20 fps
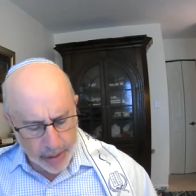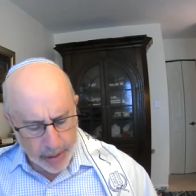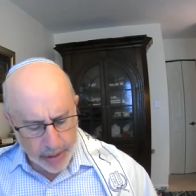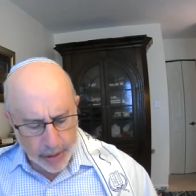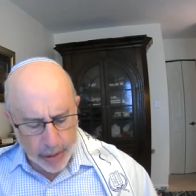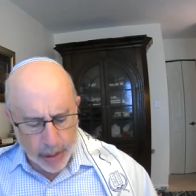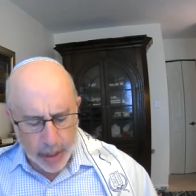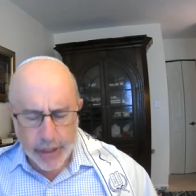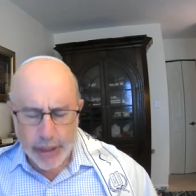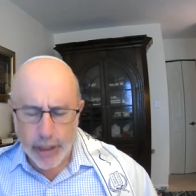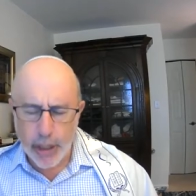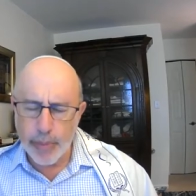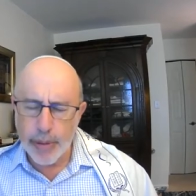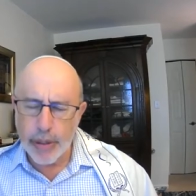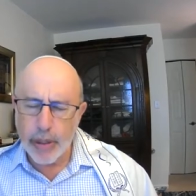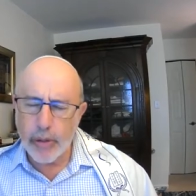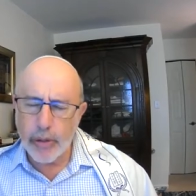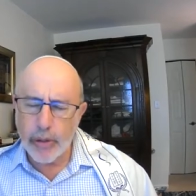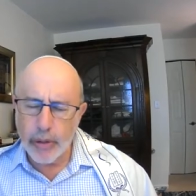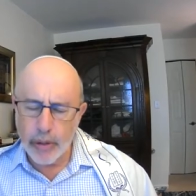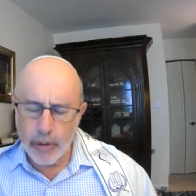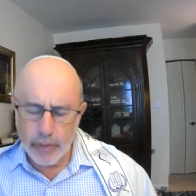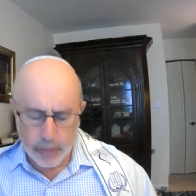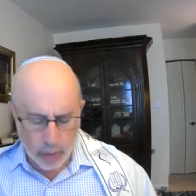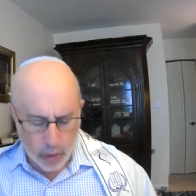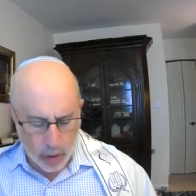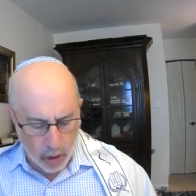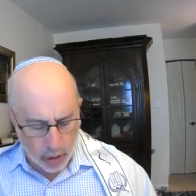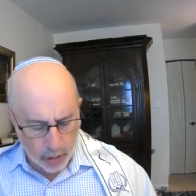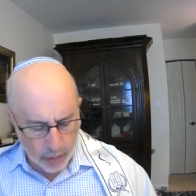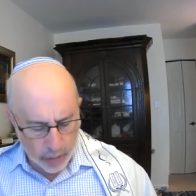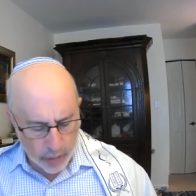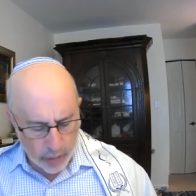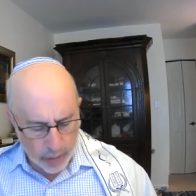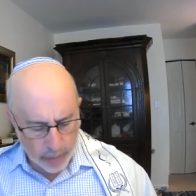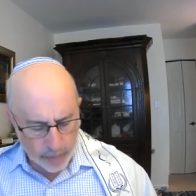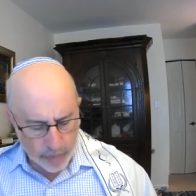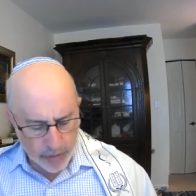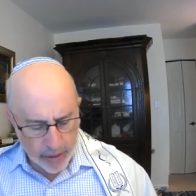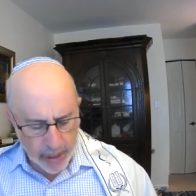Then I shall be clear of wrongs,
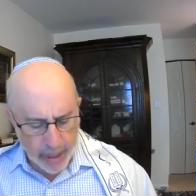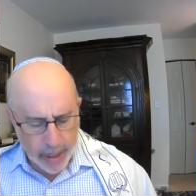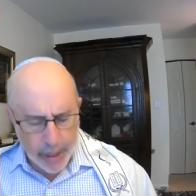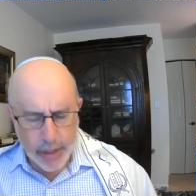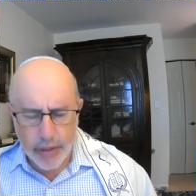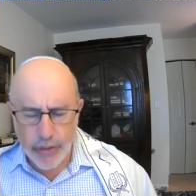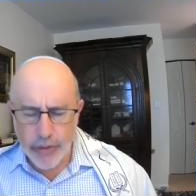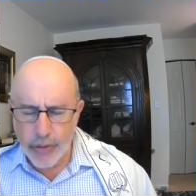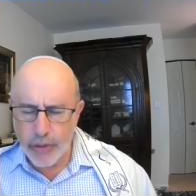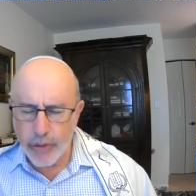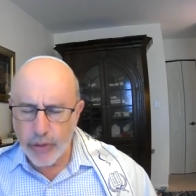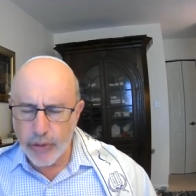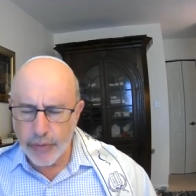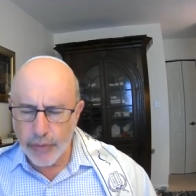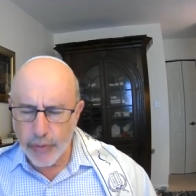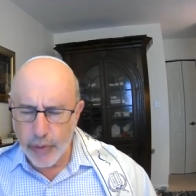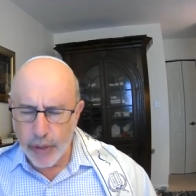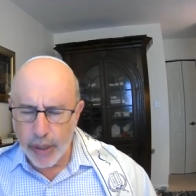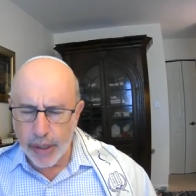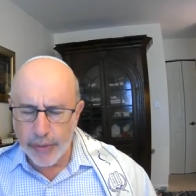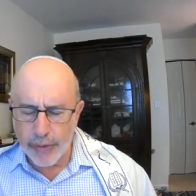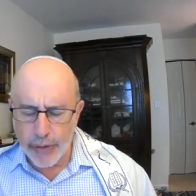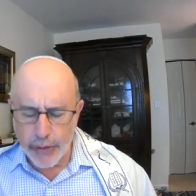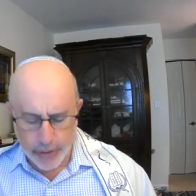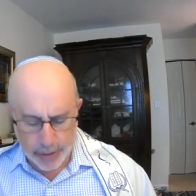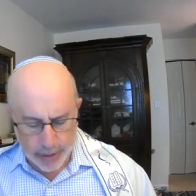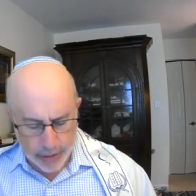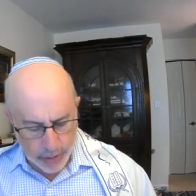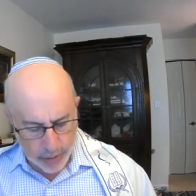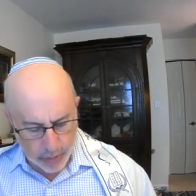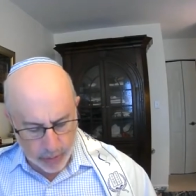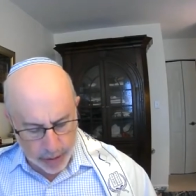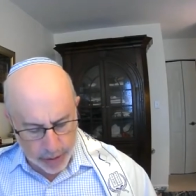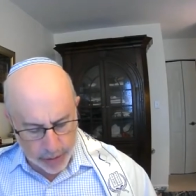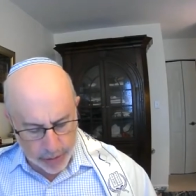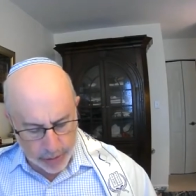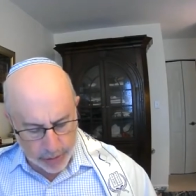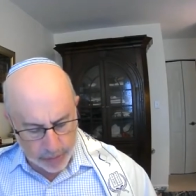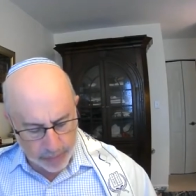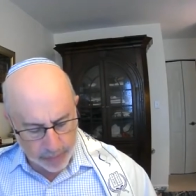innocent of grave
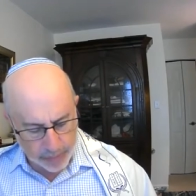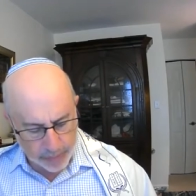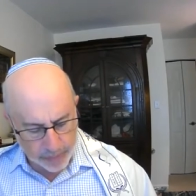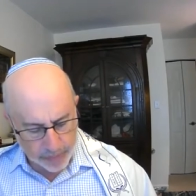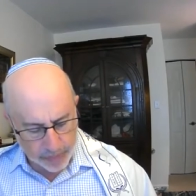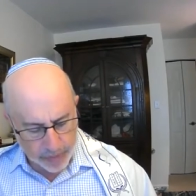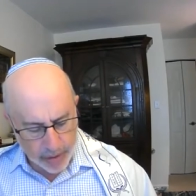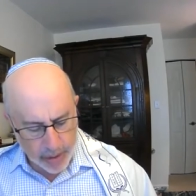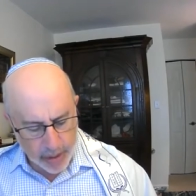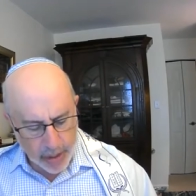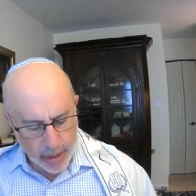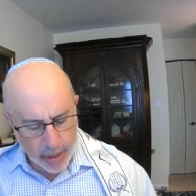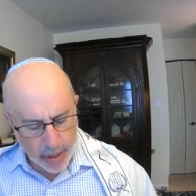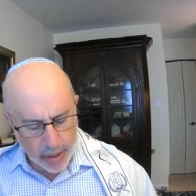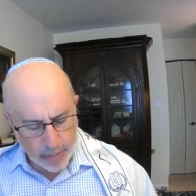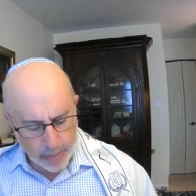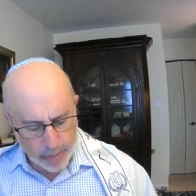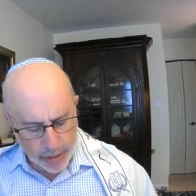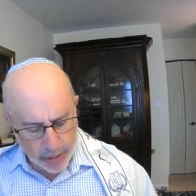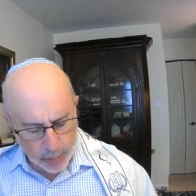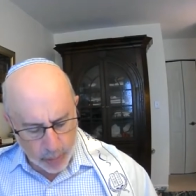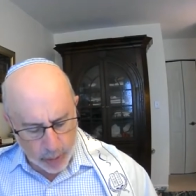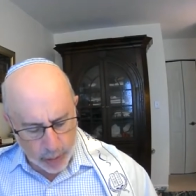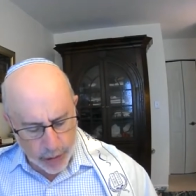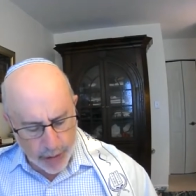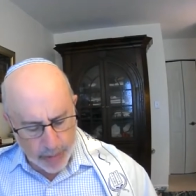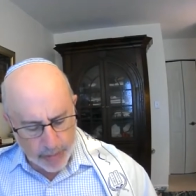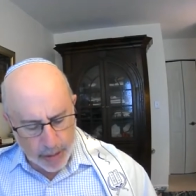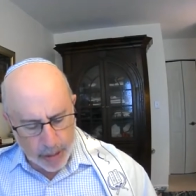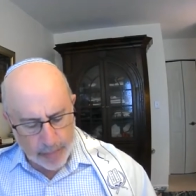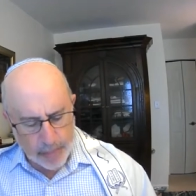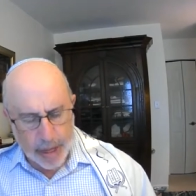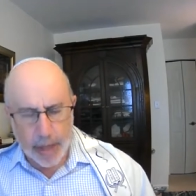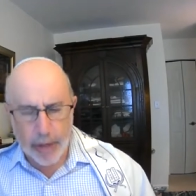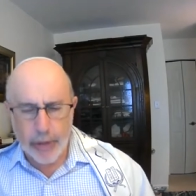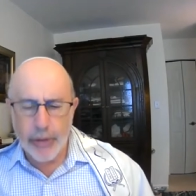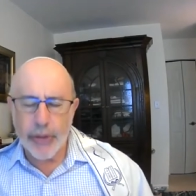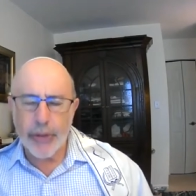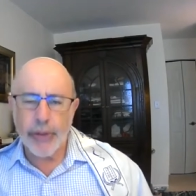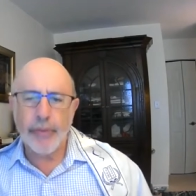transgression. May the words of my
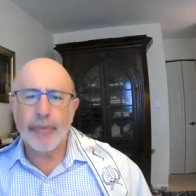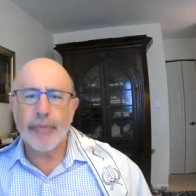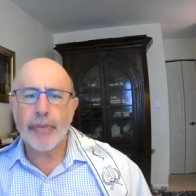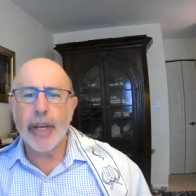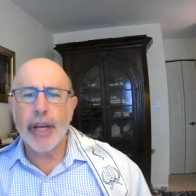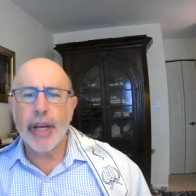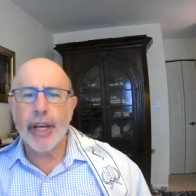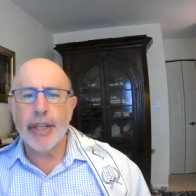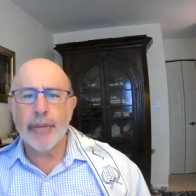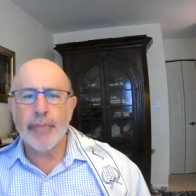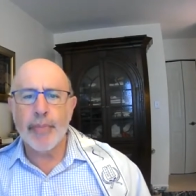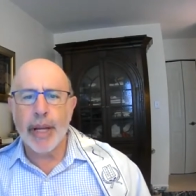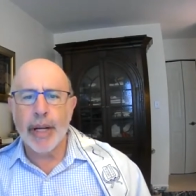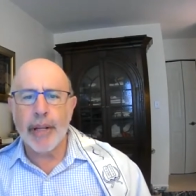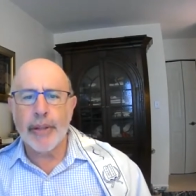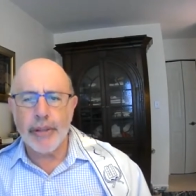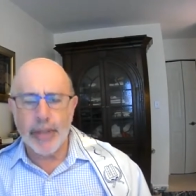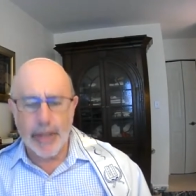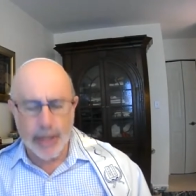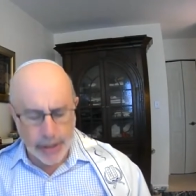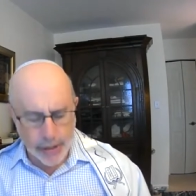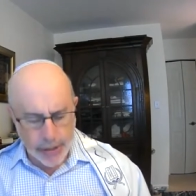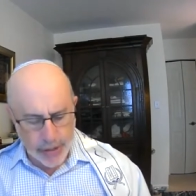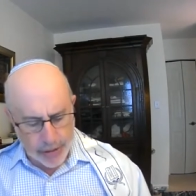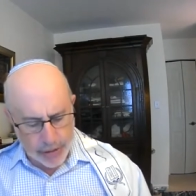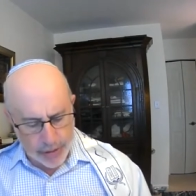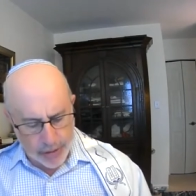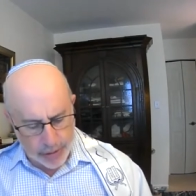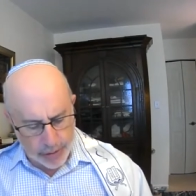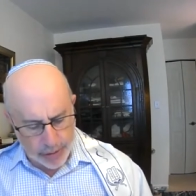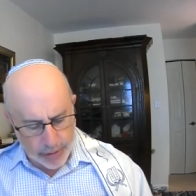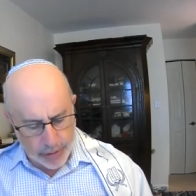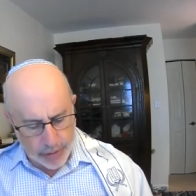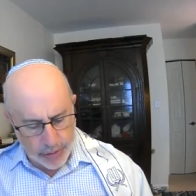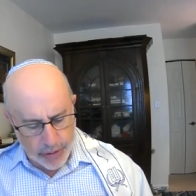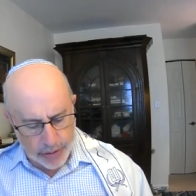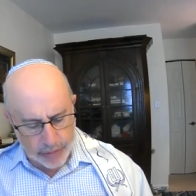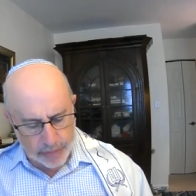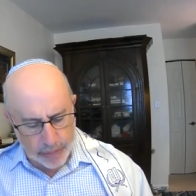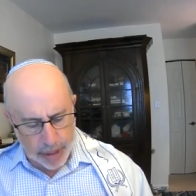mouth and the
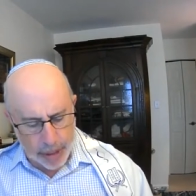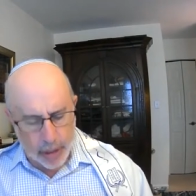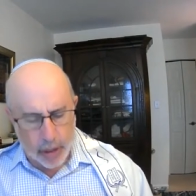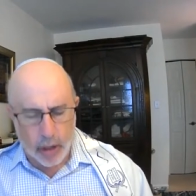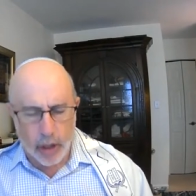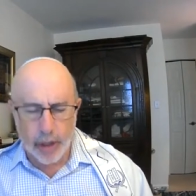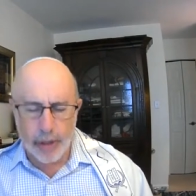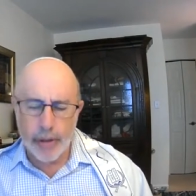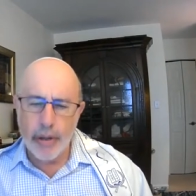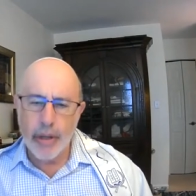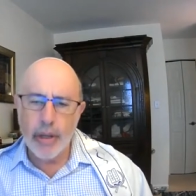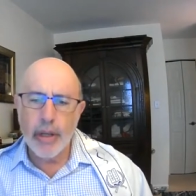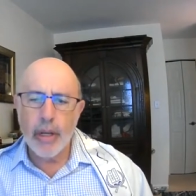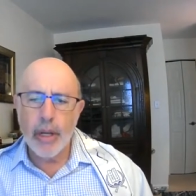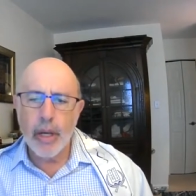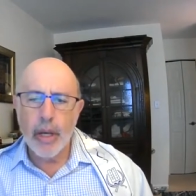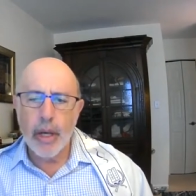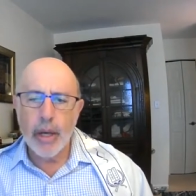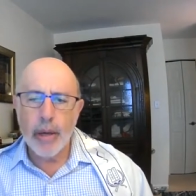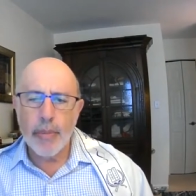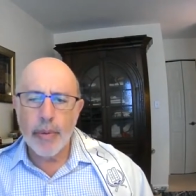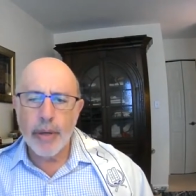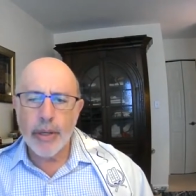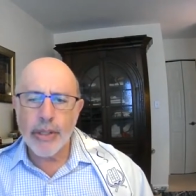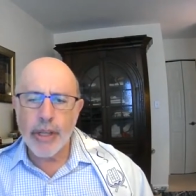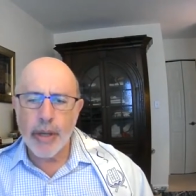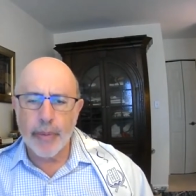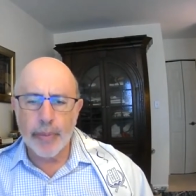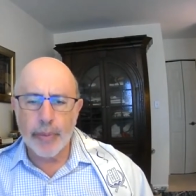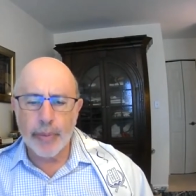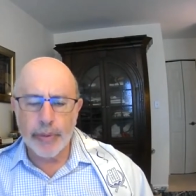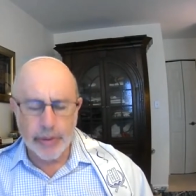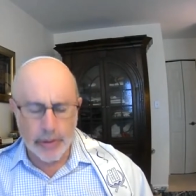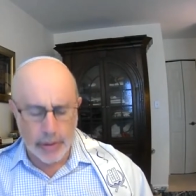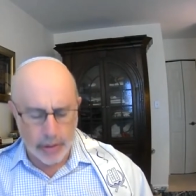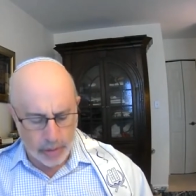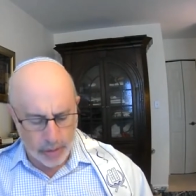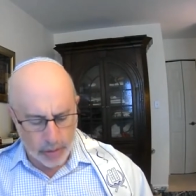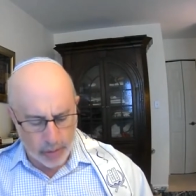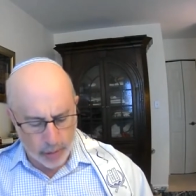meditations of my heart be acceptable
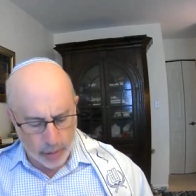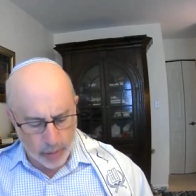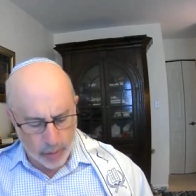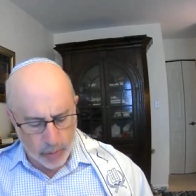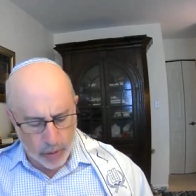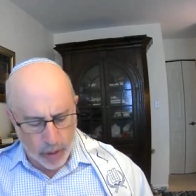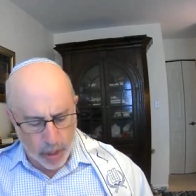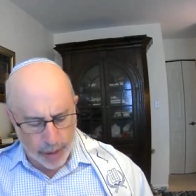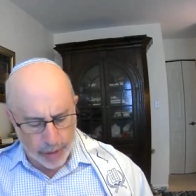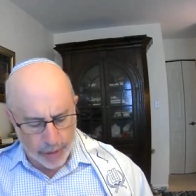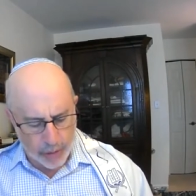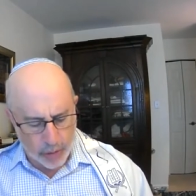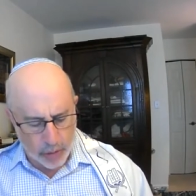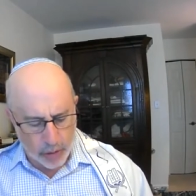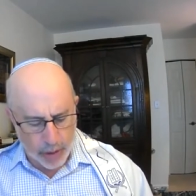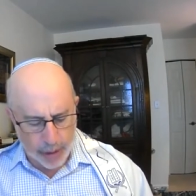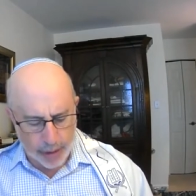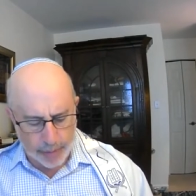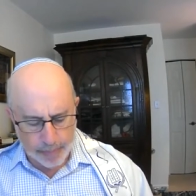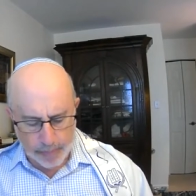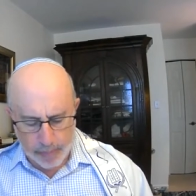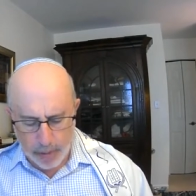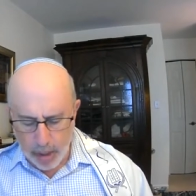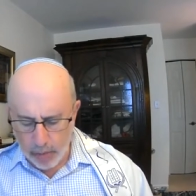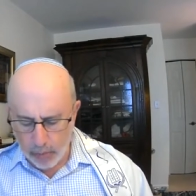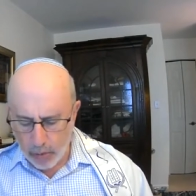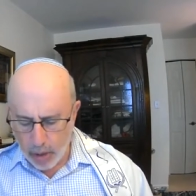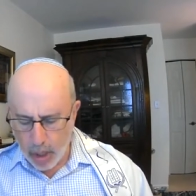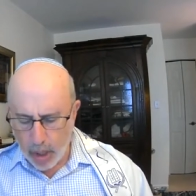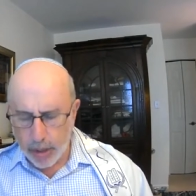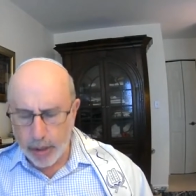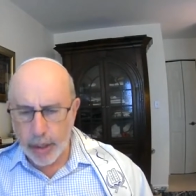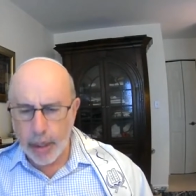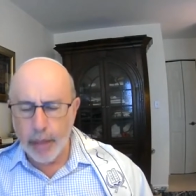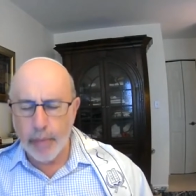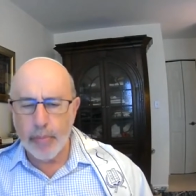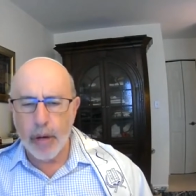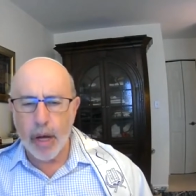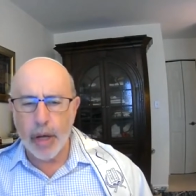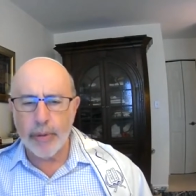to you, Adonai, my rock
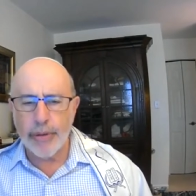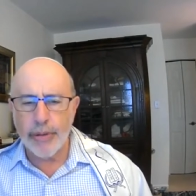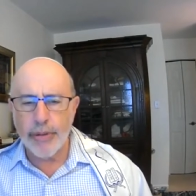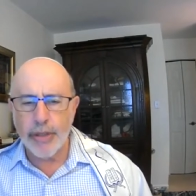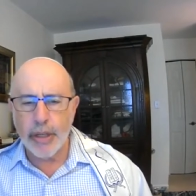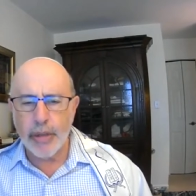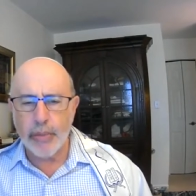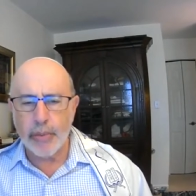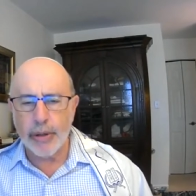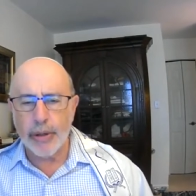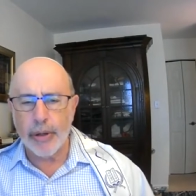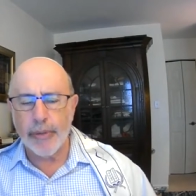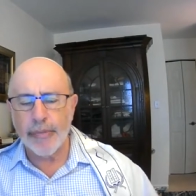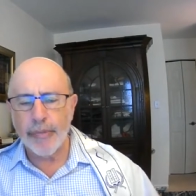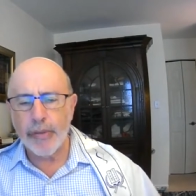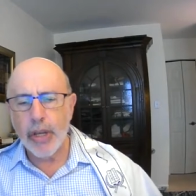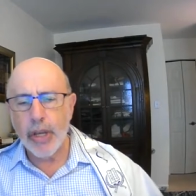and my redeemer.